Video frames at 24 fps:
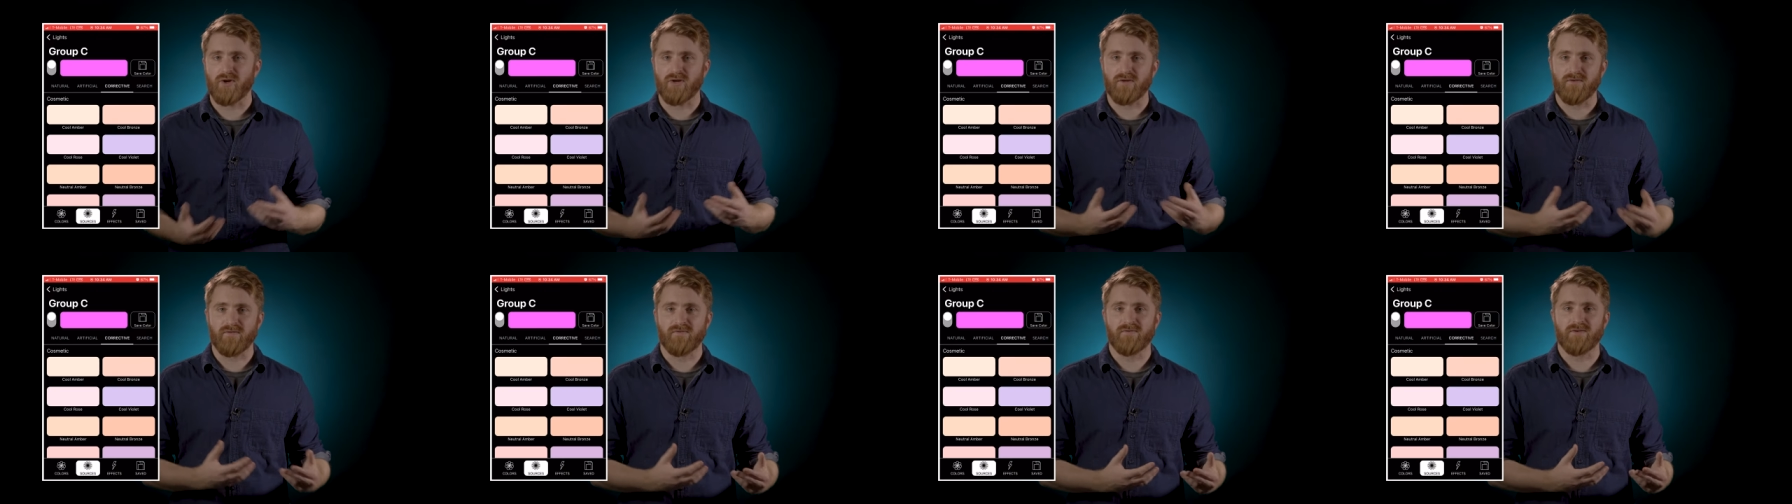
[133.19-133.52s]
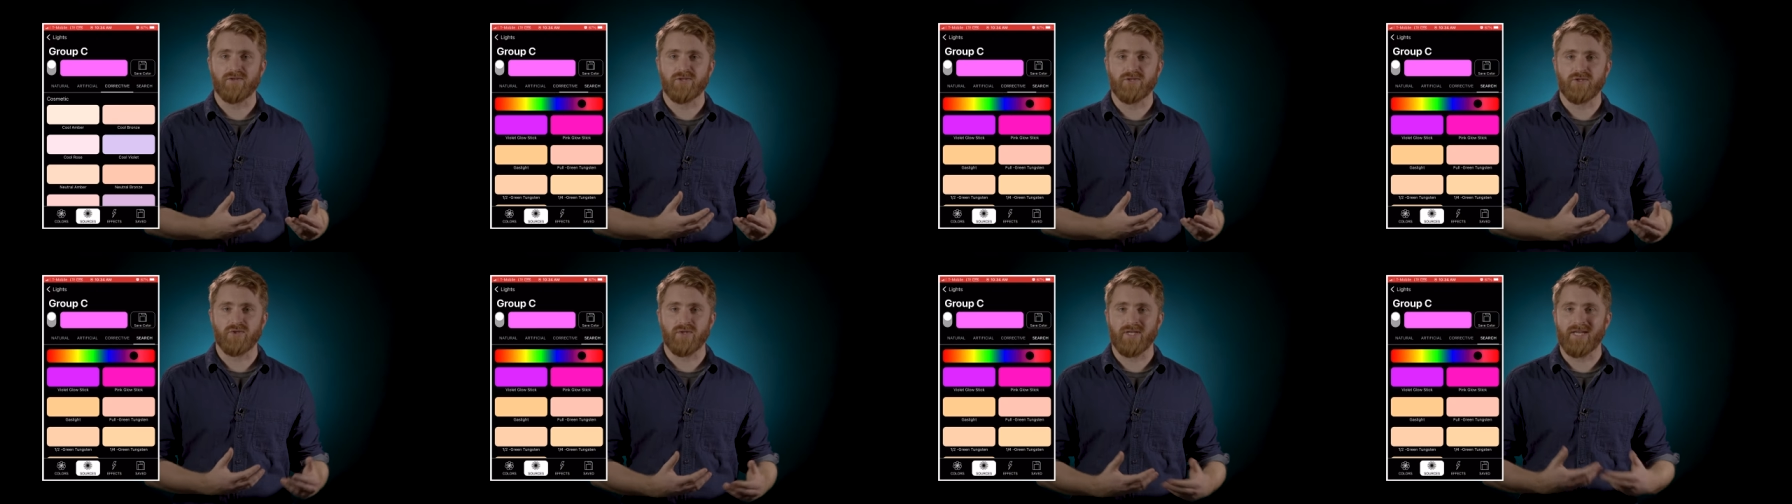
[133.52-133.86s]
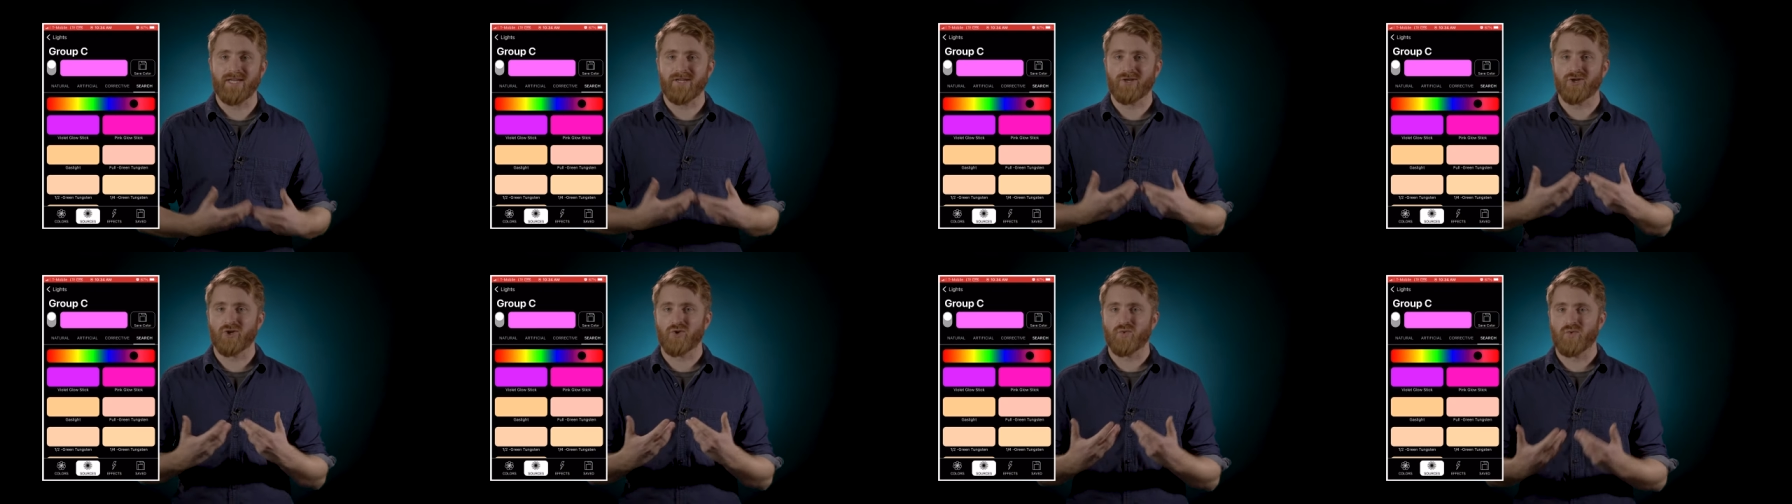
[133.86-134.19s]
artificial,
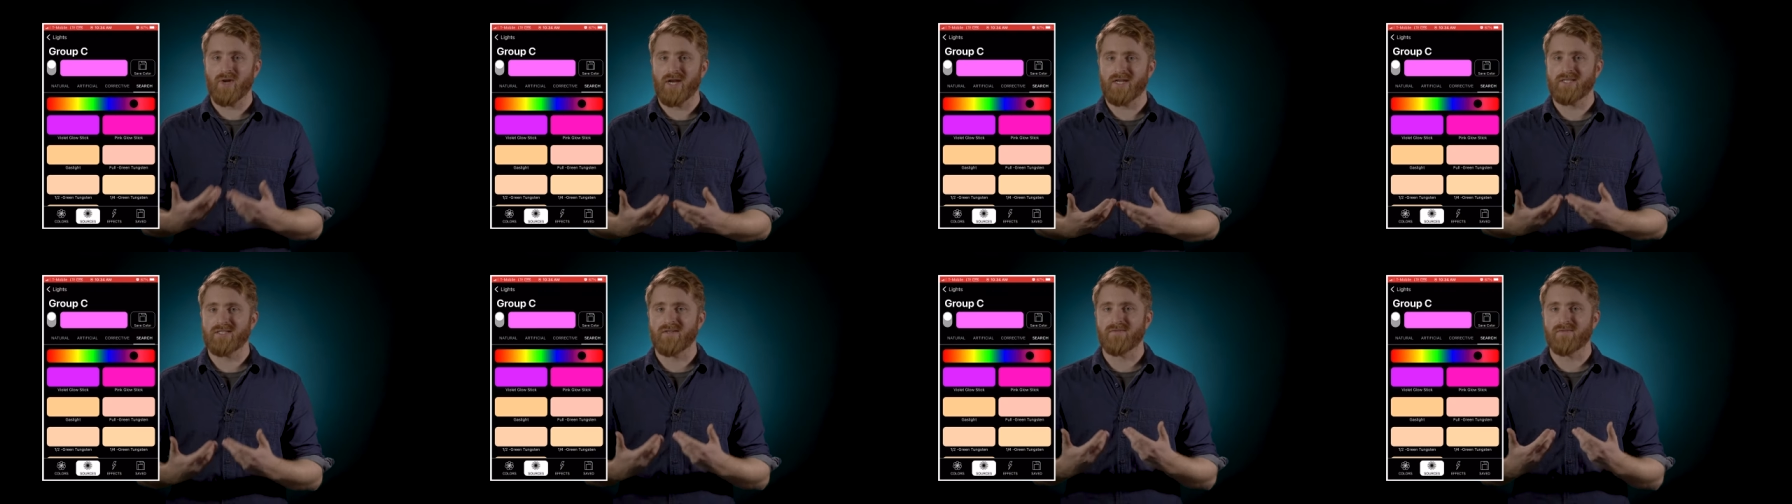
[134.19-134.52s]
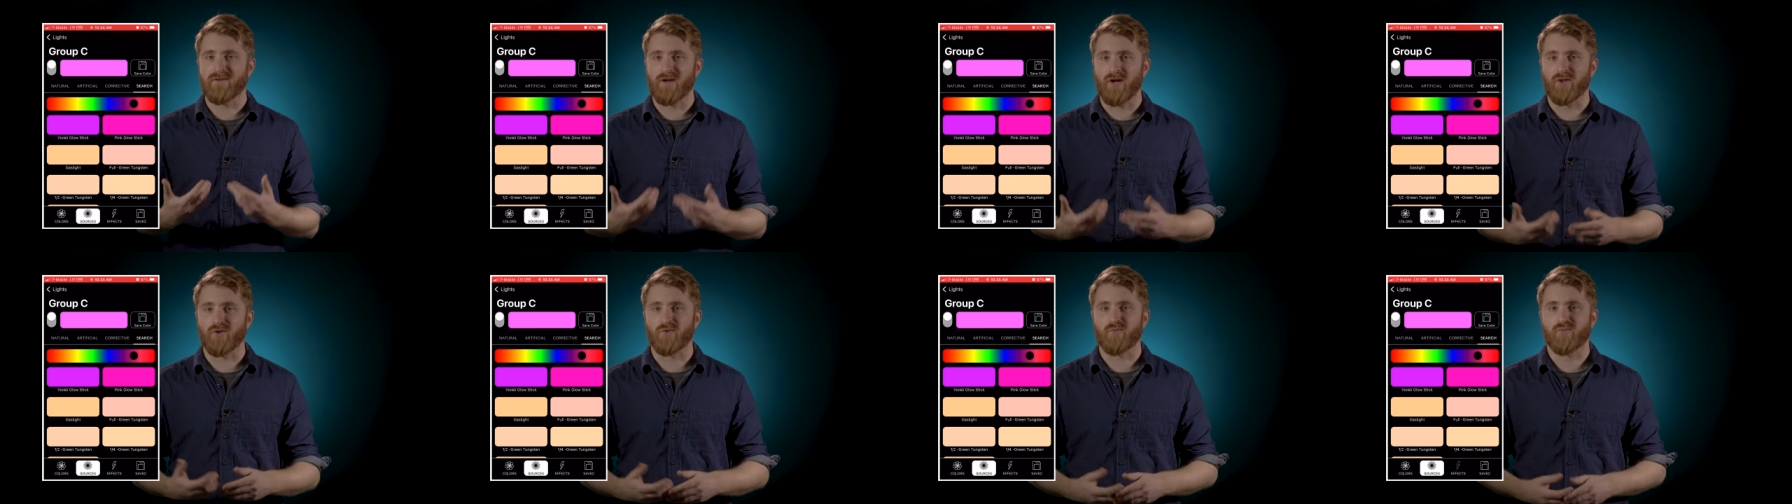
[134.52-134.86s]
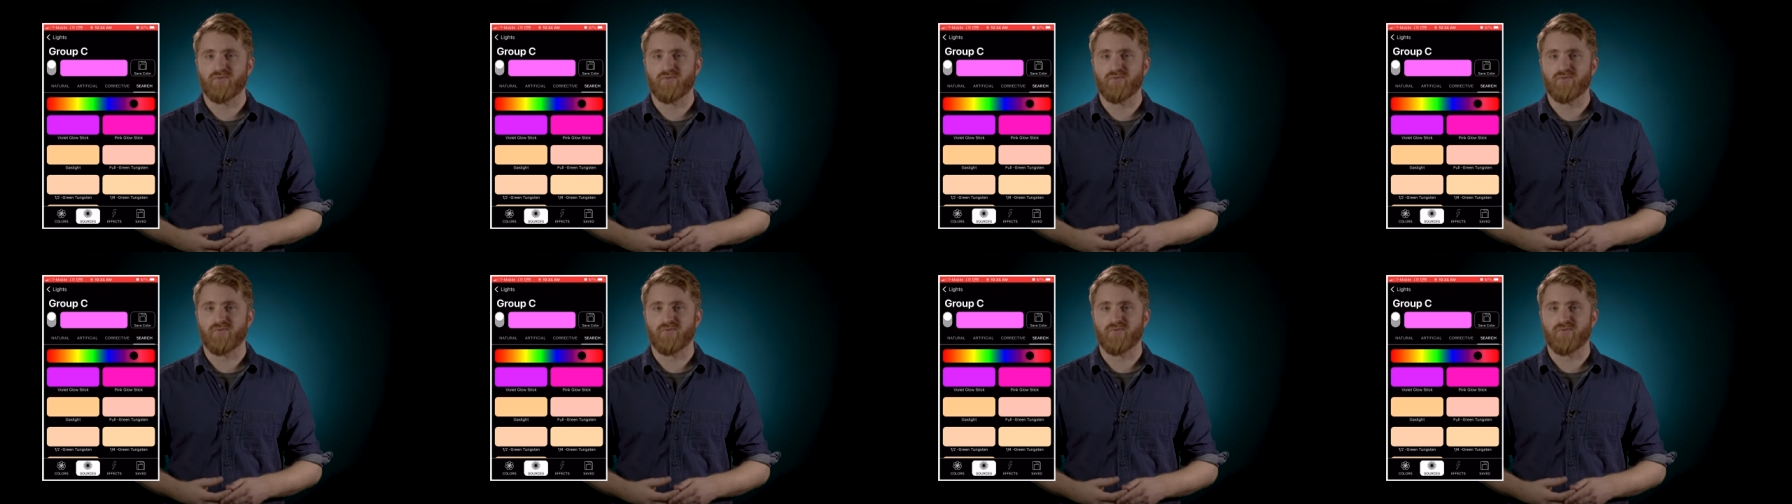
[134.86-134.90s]
and corrective color